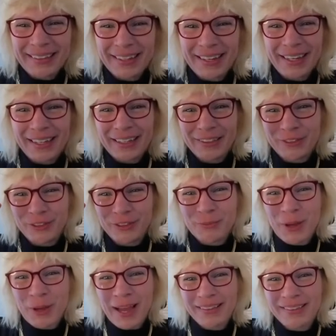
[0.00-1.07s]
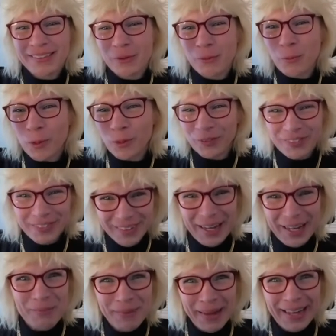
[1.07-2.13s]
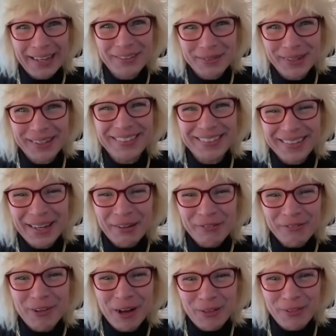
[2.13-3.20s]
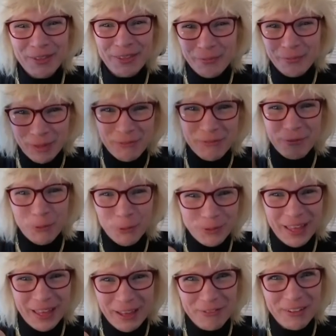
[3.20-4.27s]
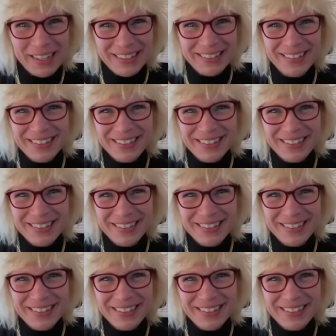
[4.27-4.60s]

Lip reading: that a consumer has to want to come back to us, rather than we force their feet to